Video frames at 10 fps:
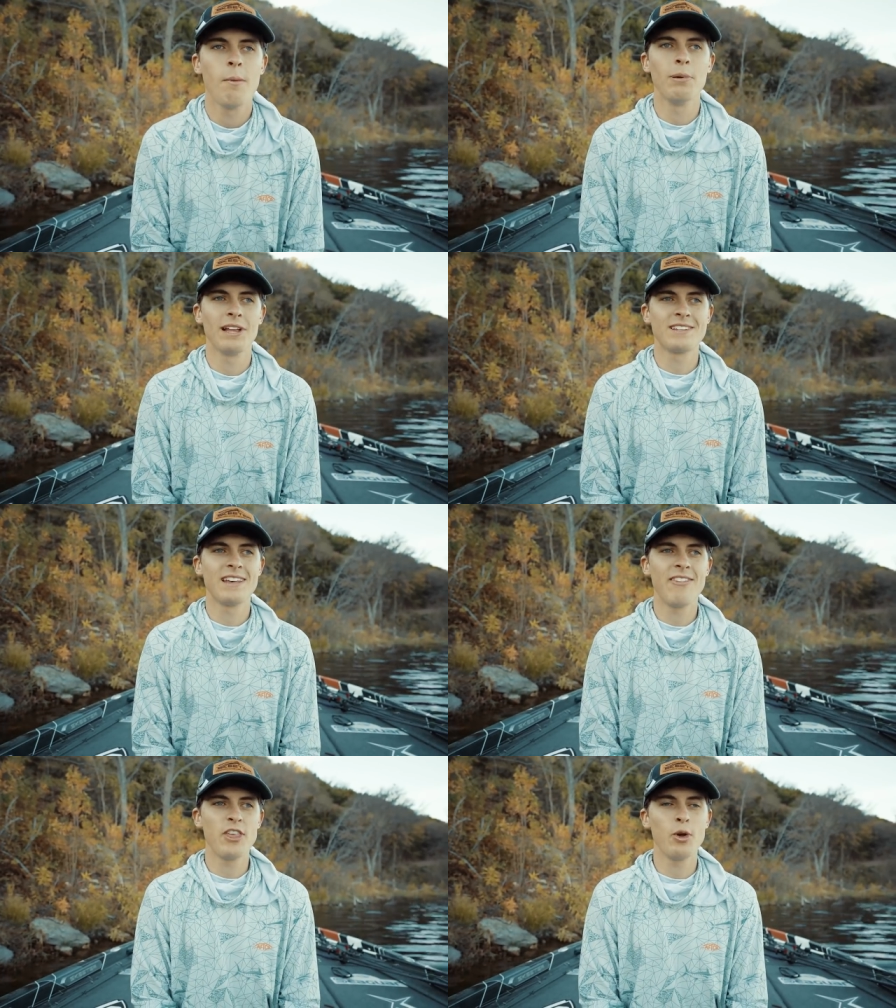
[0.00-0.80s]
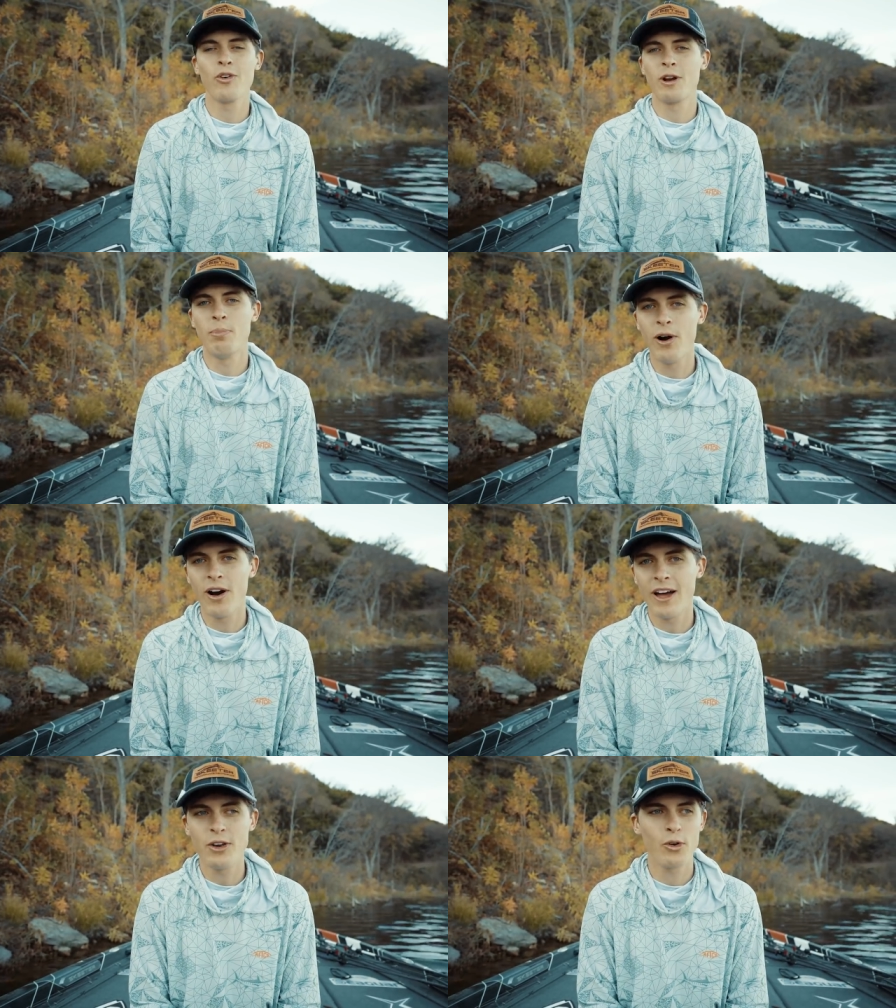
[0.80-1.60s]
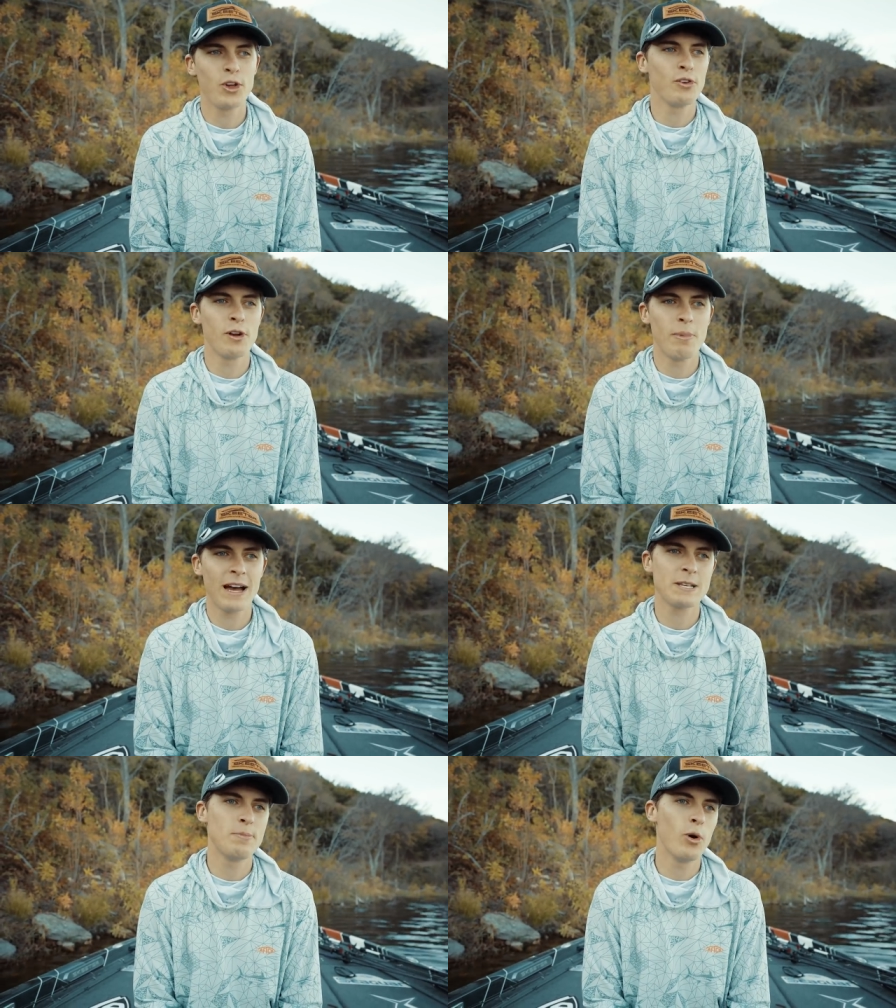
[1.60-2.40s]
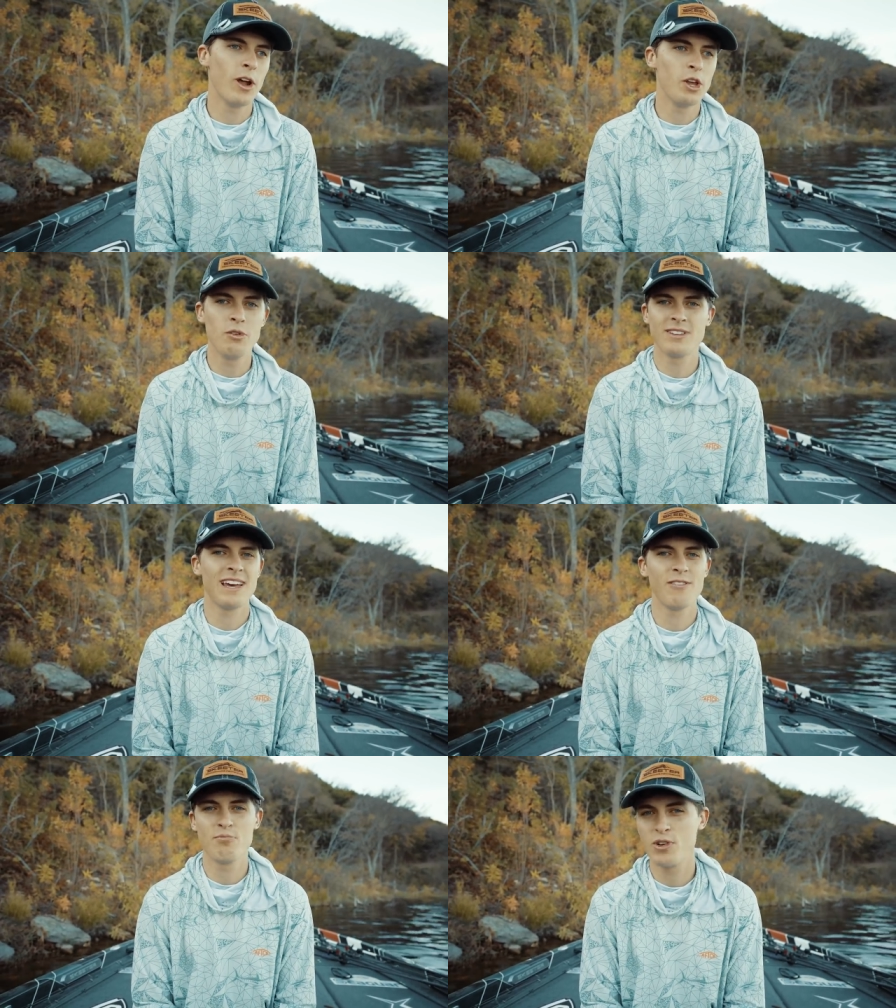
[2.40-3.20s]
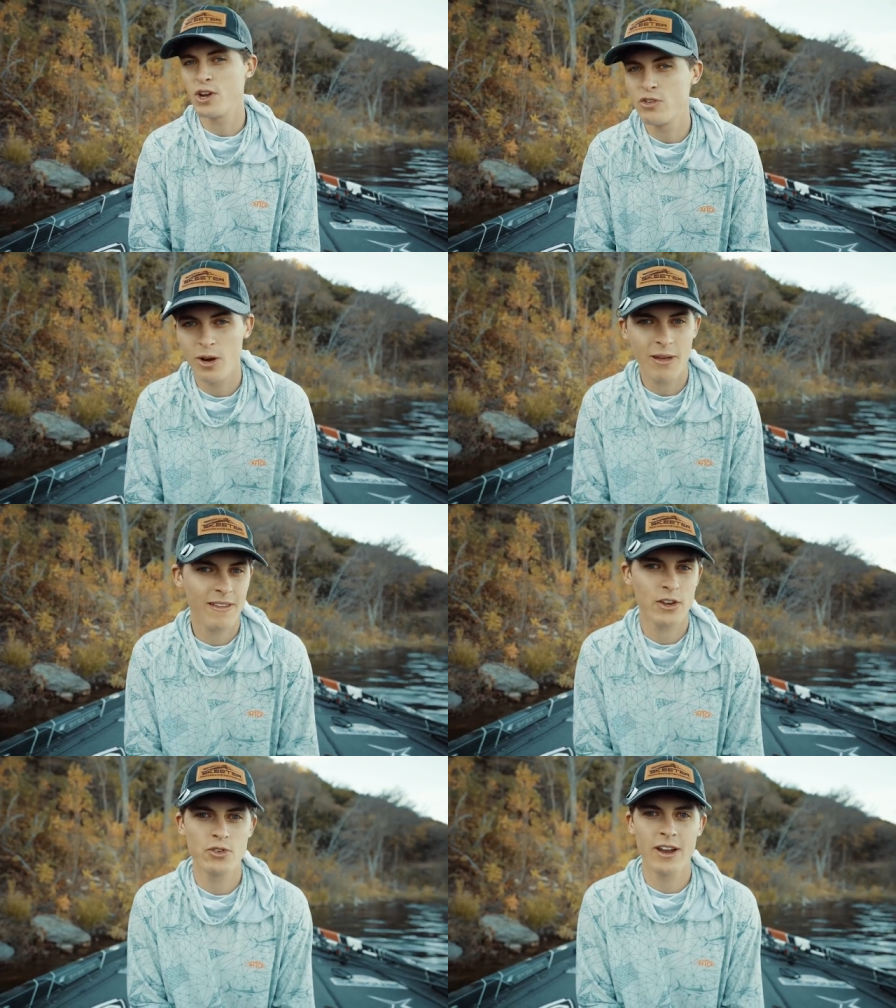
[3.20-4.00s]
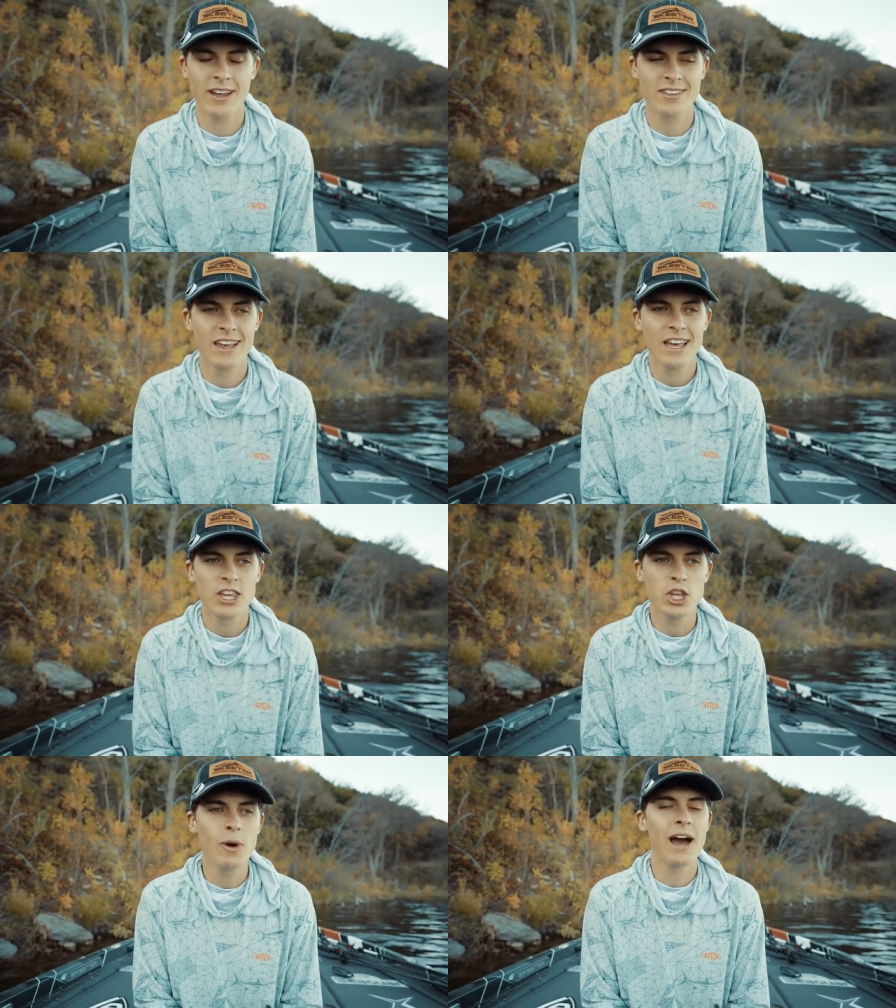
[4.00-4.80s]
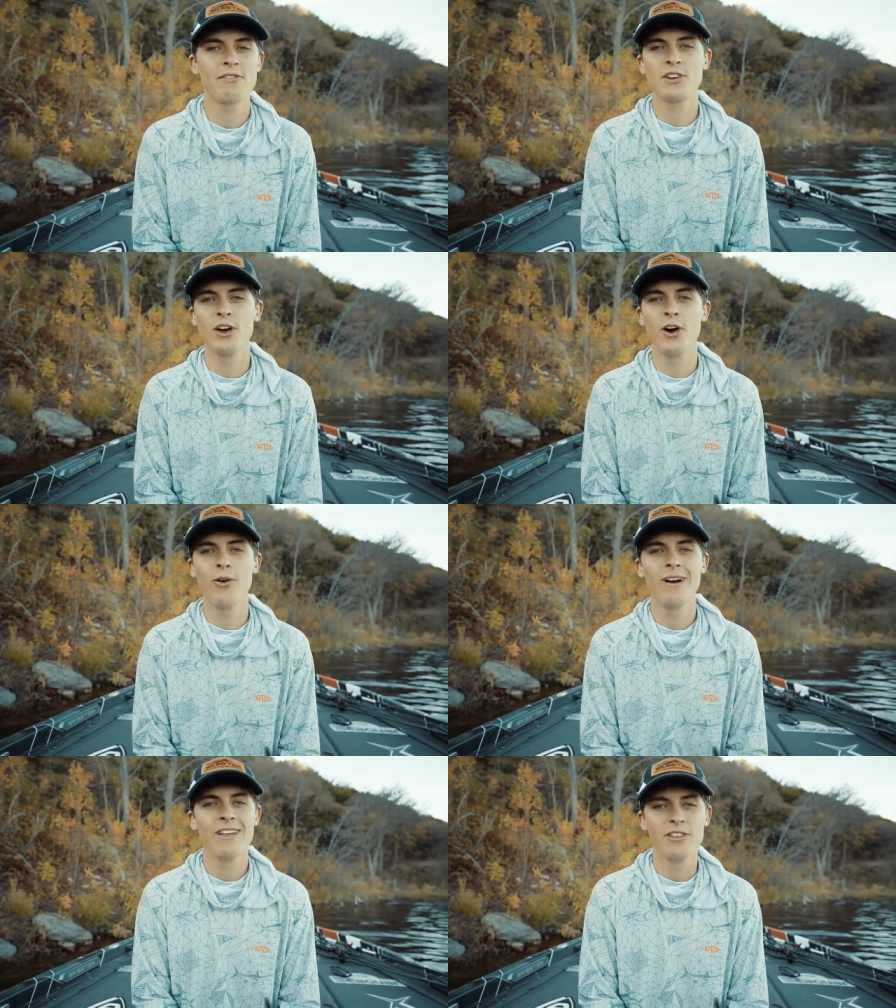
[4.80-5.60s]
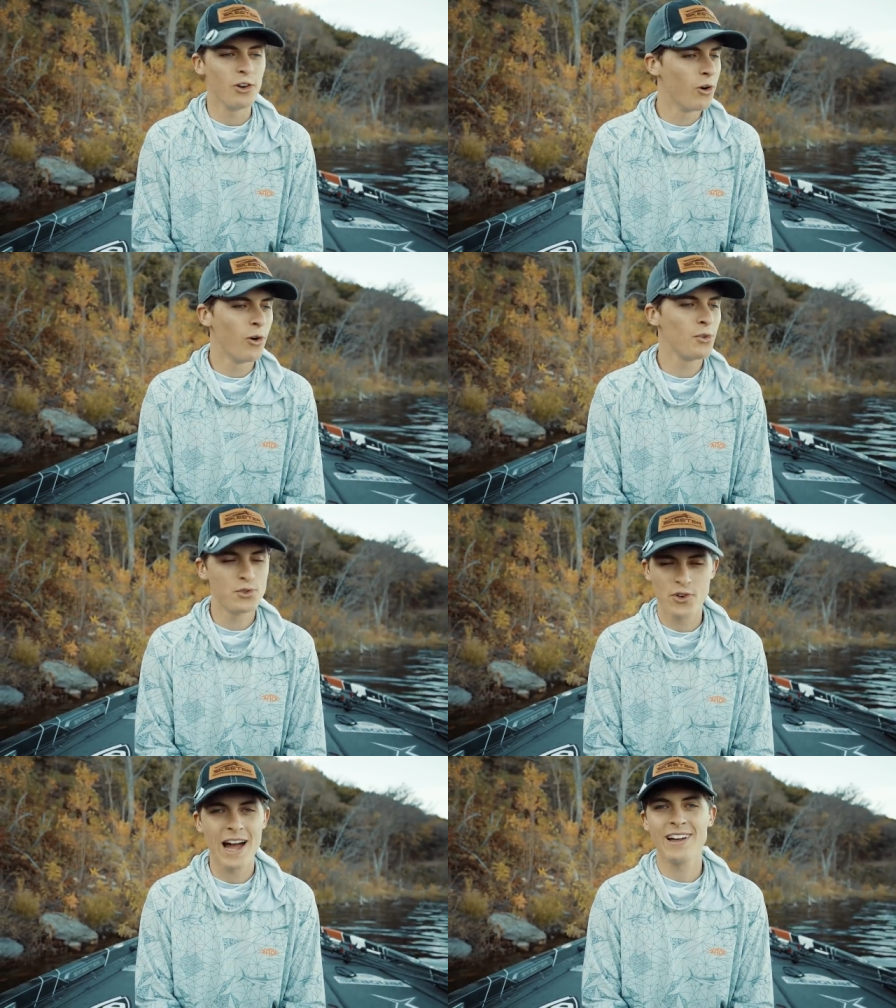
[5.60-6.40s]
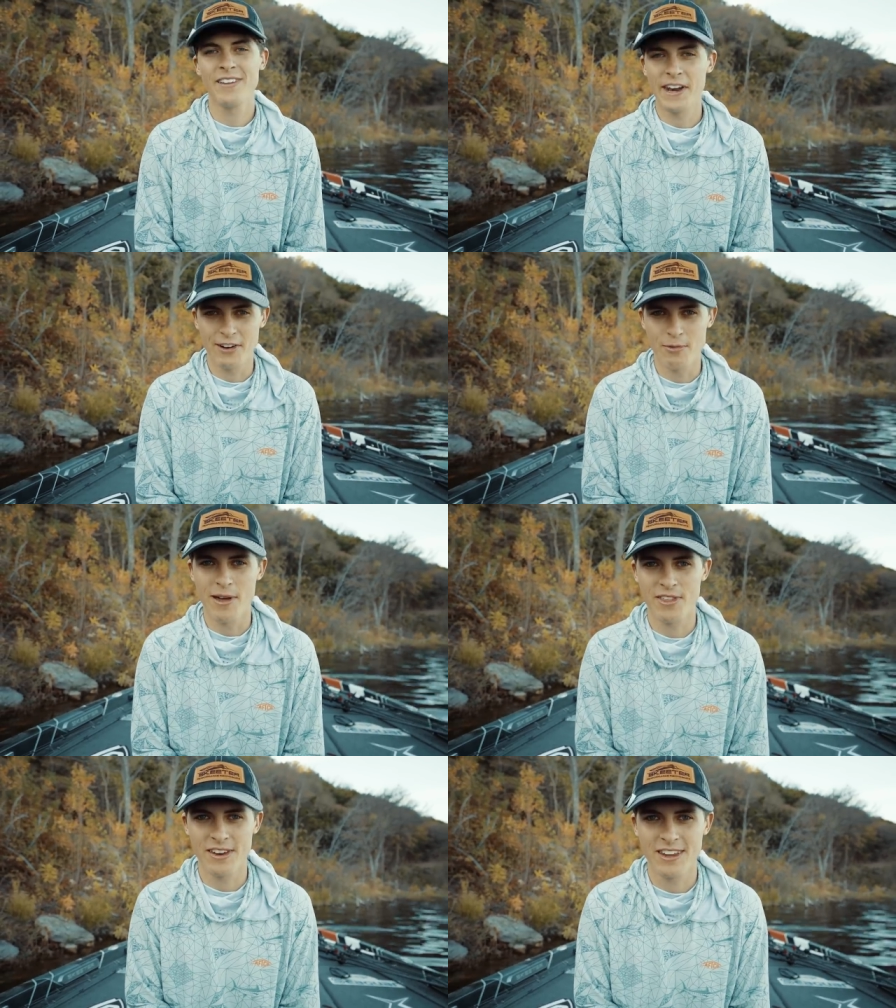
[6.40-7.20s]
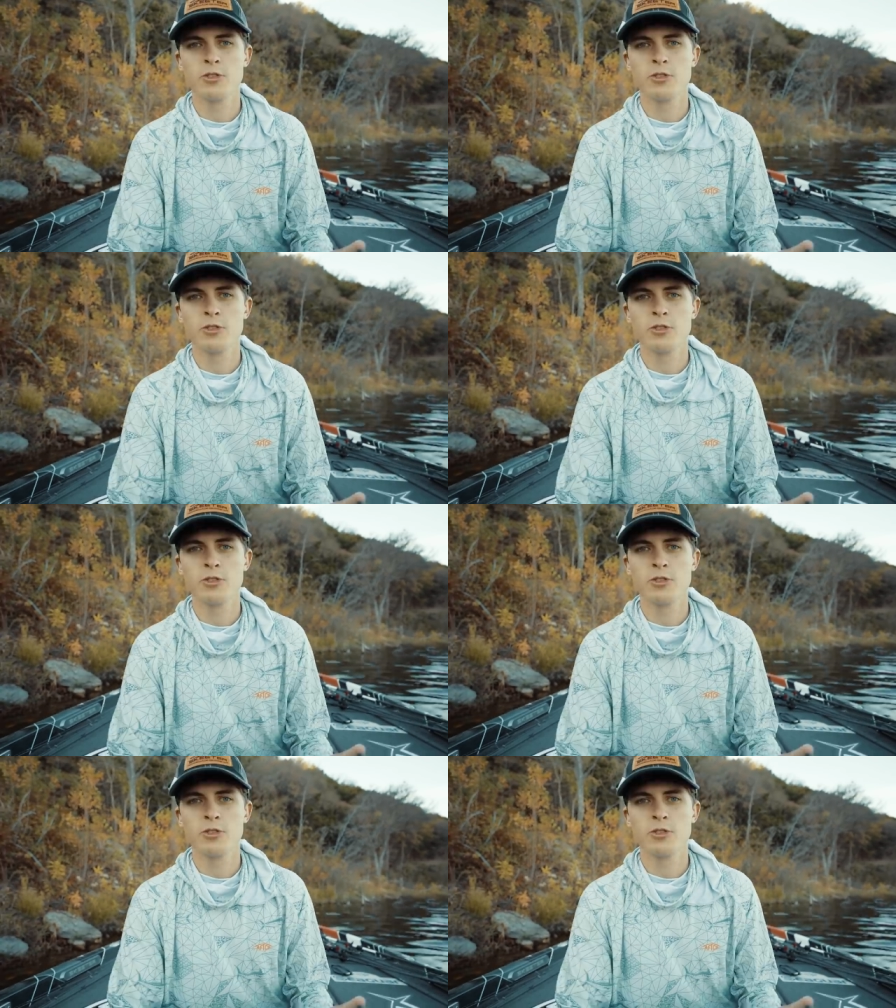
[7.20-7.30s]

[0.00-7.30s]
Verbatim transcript: But let's say that you are in a pond or you're in a bass boat and you just have pretty crummy electronics, you have to go the old trial and error method.